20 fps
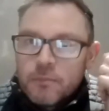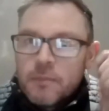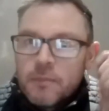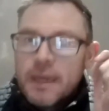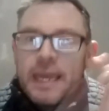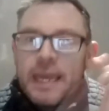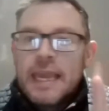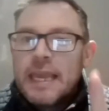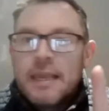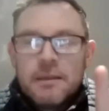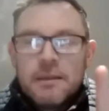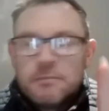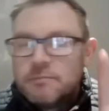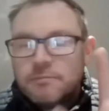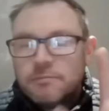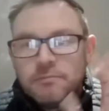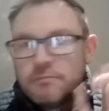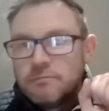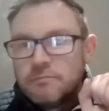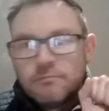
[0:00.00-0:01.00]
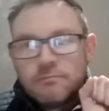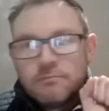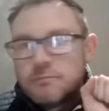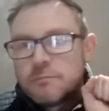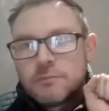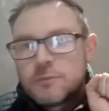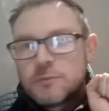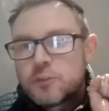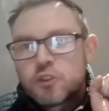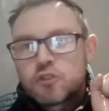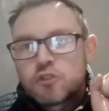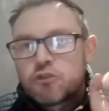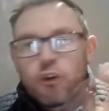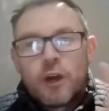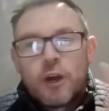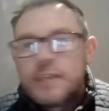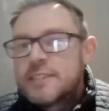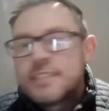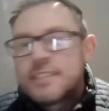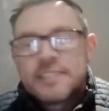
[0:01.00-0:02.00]
me
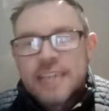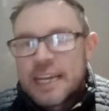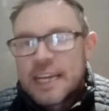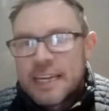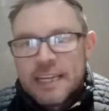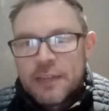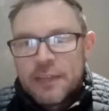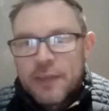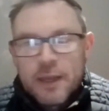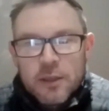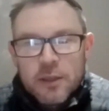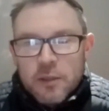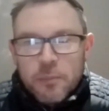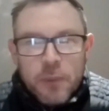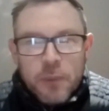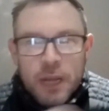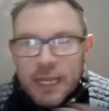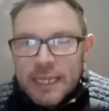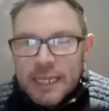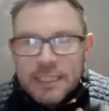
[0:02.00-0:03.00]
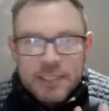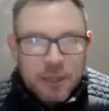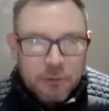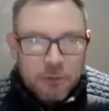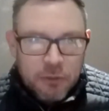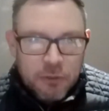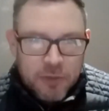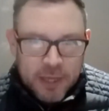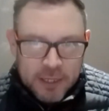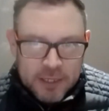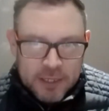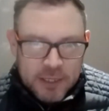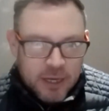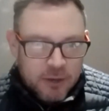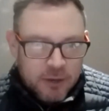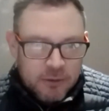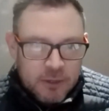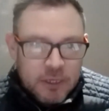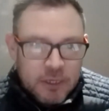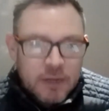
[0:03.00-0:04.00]
trying to sell anything, so please don't think
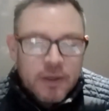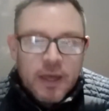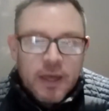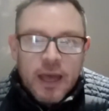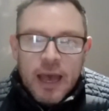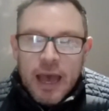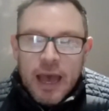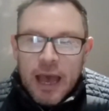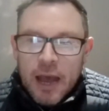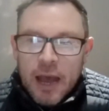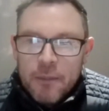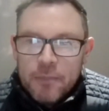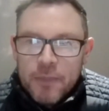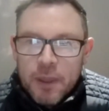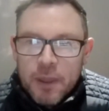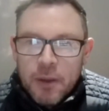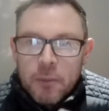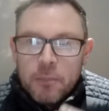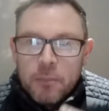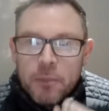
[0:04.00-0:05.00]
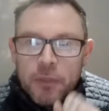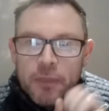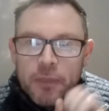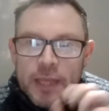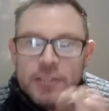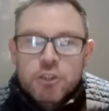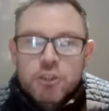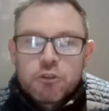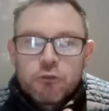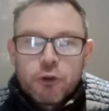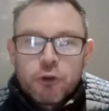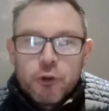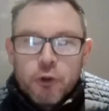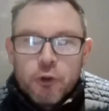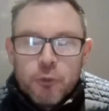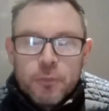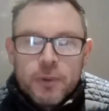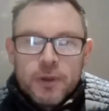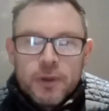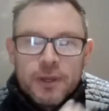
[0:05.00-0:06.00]
so. But this
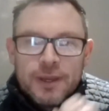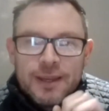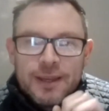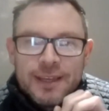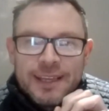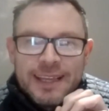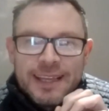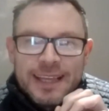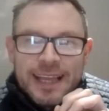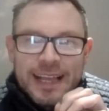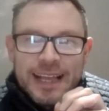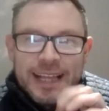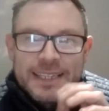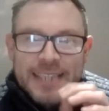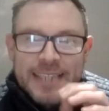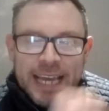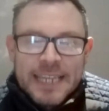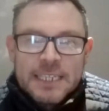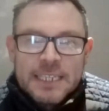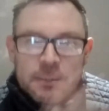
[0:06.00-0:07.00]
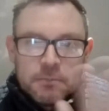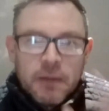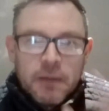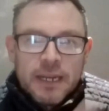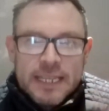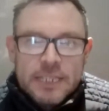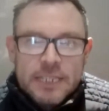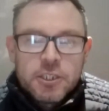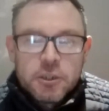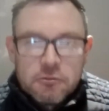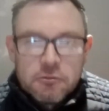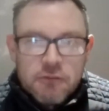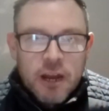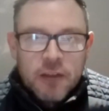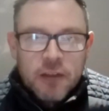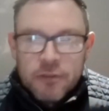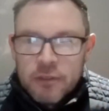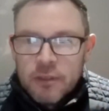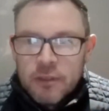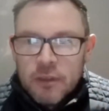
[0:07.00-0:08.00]
group takes money to
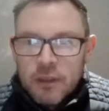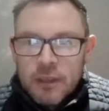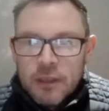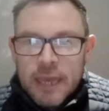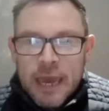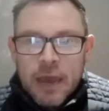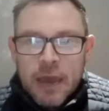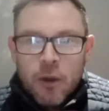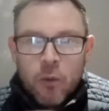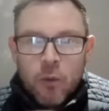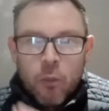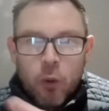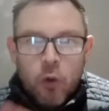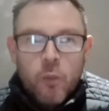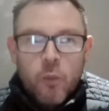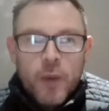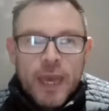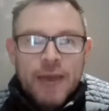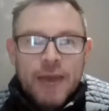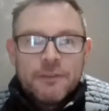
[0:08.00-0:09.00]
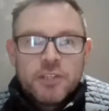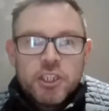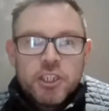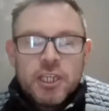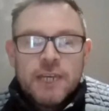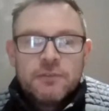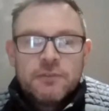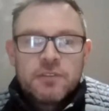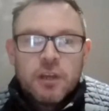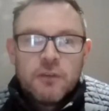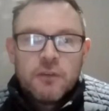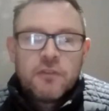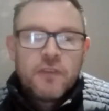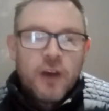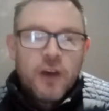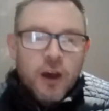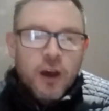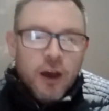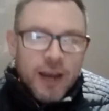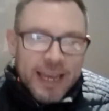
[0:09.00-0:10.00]
run. Yeah, what we have achieved so
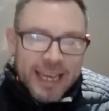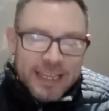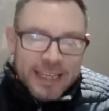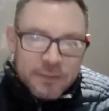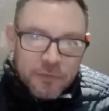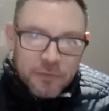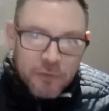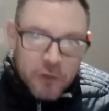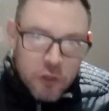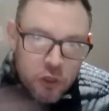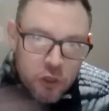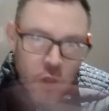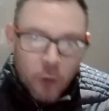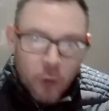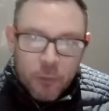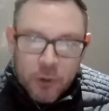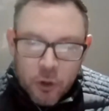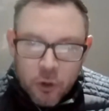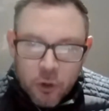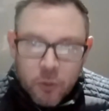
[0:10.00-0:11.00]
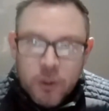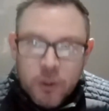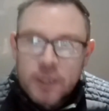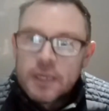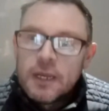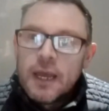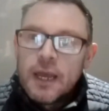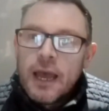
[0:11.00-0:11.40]
far is phenomenal.